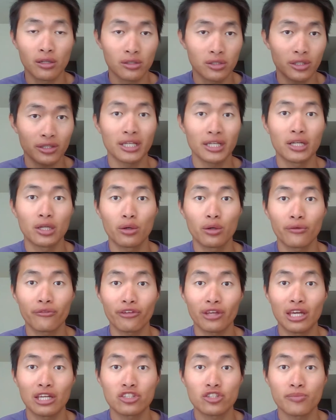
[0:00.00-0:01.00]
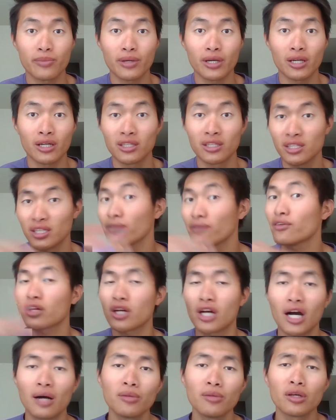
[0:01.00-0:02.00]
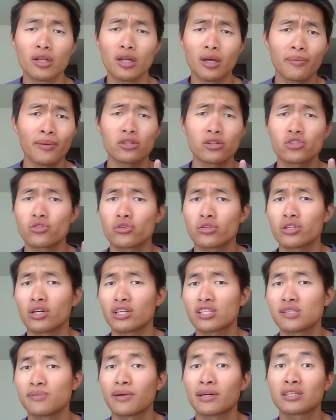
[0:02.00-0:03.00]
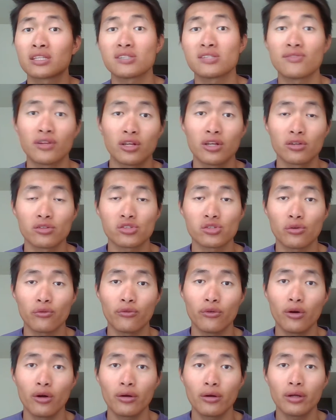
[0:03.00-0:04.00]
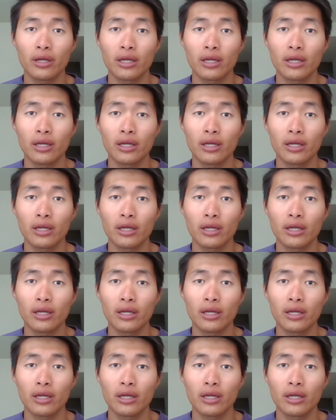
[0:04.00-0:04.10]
click that notification bell, leave a comment about your thoughts about this video so far,